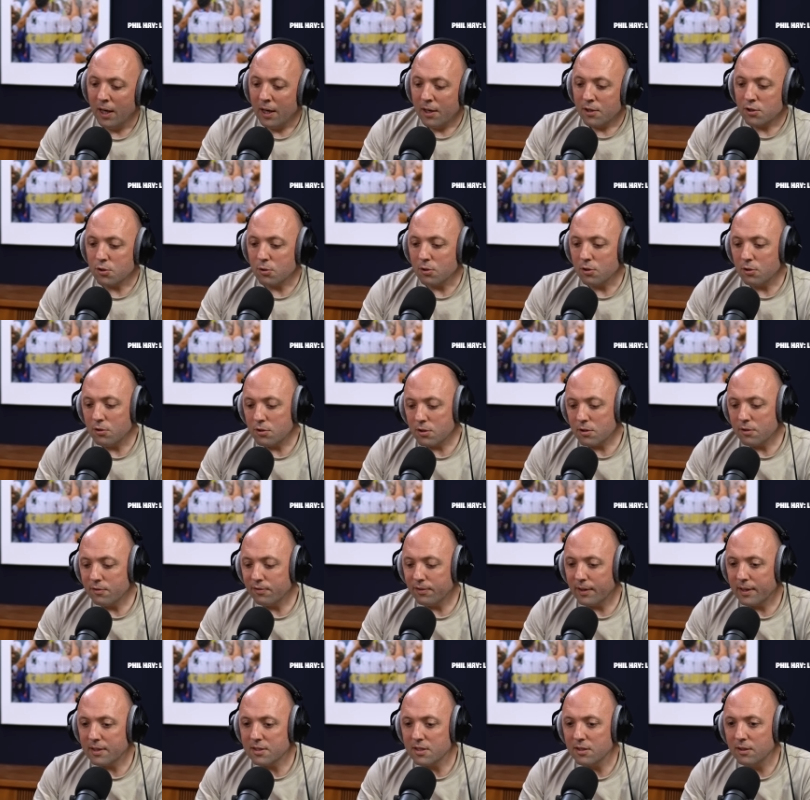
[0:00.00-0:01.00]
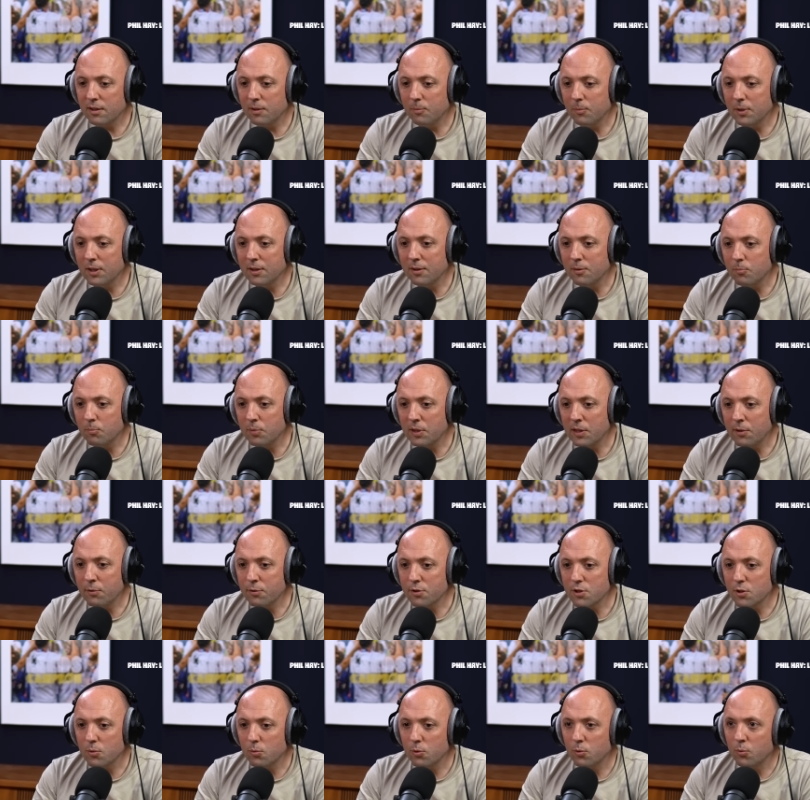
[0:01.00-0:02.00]
So it used to fascinate me that
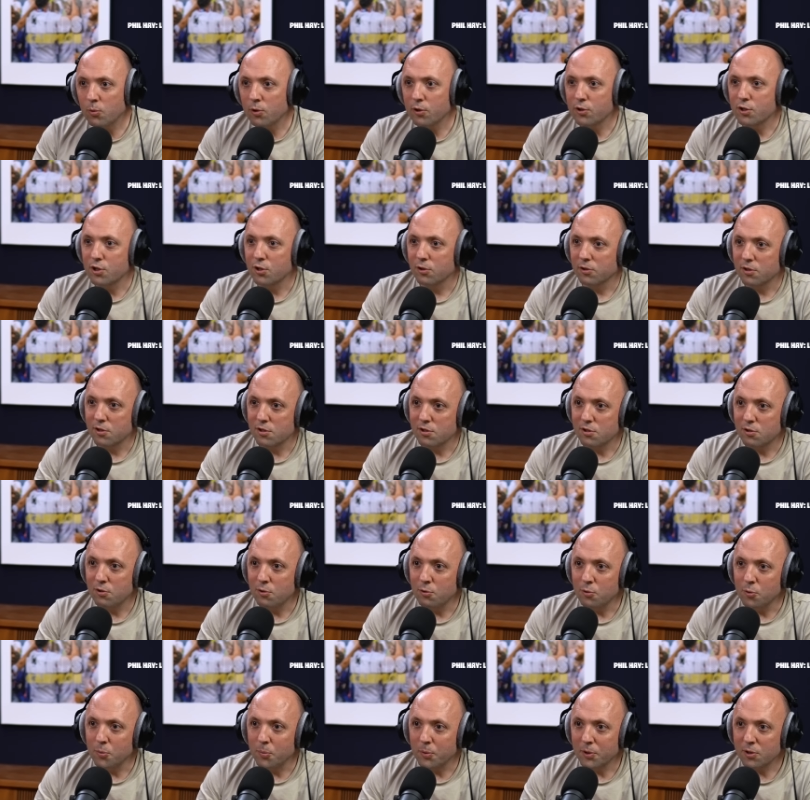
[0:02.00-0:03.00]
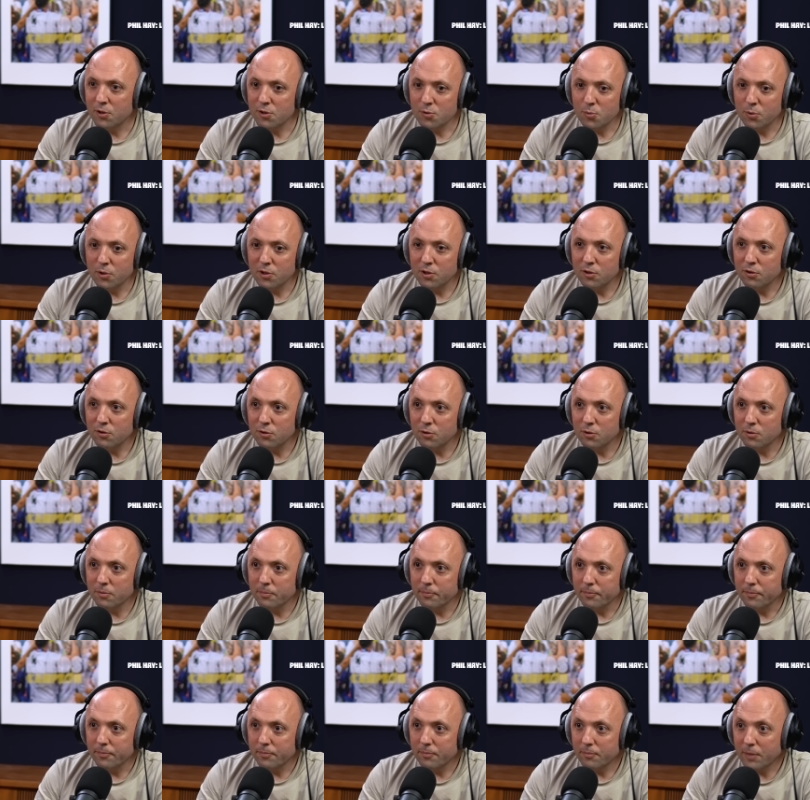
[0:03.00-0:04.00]
Bielsa would watch on a stool, because what you're
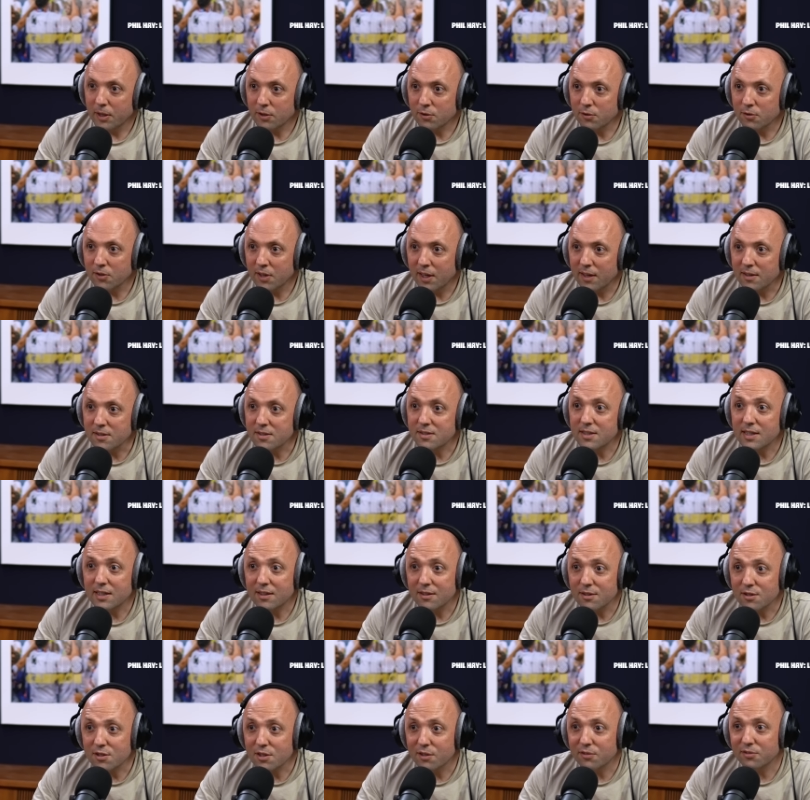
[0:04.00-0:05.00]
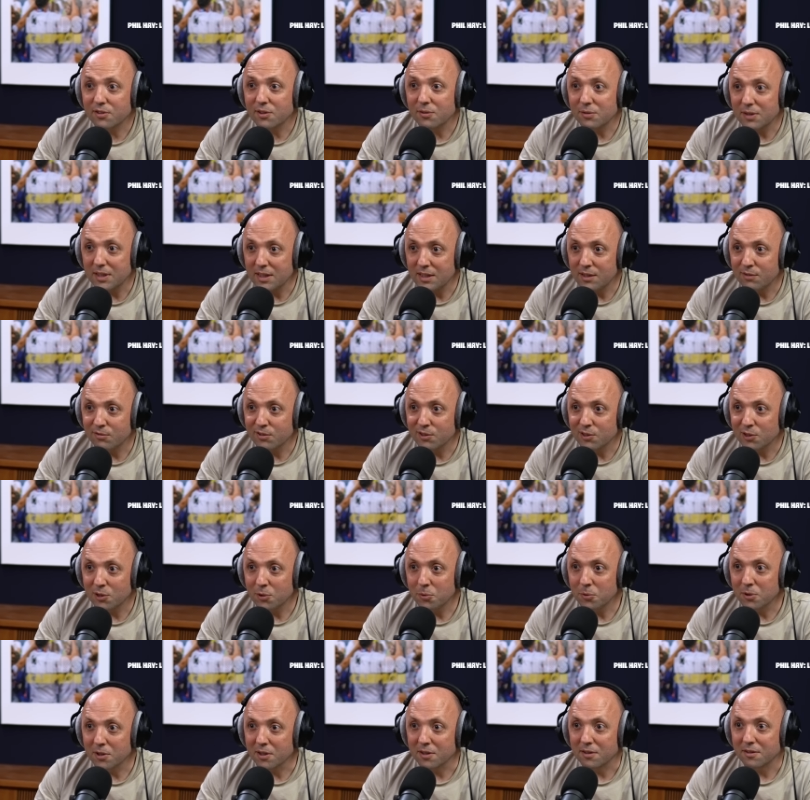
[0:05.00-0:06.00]
doing by doing that is taking yourself down even
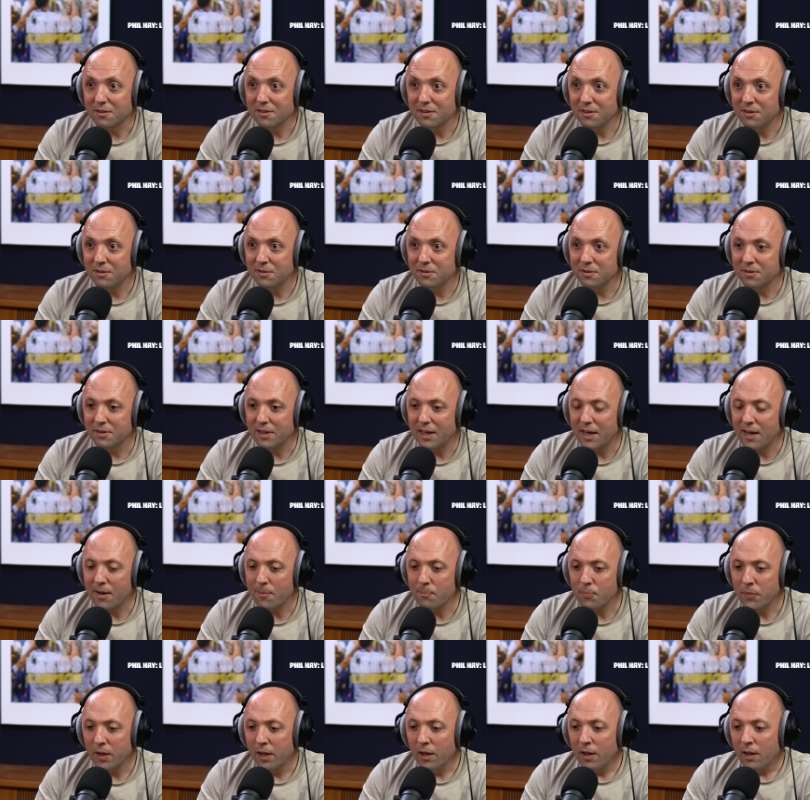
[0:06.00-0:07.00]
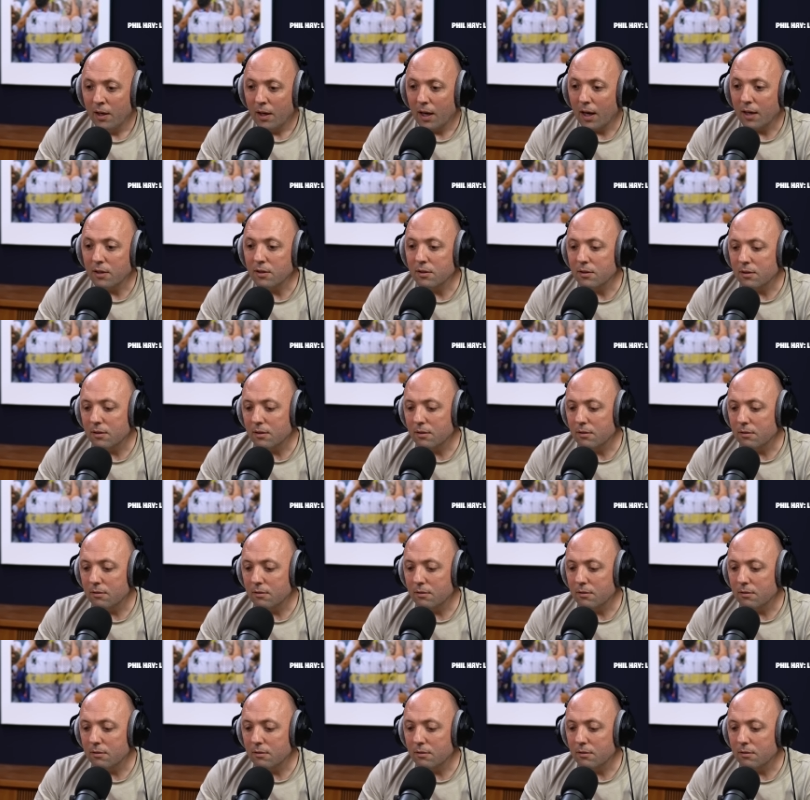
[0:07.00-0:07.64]
lower, and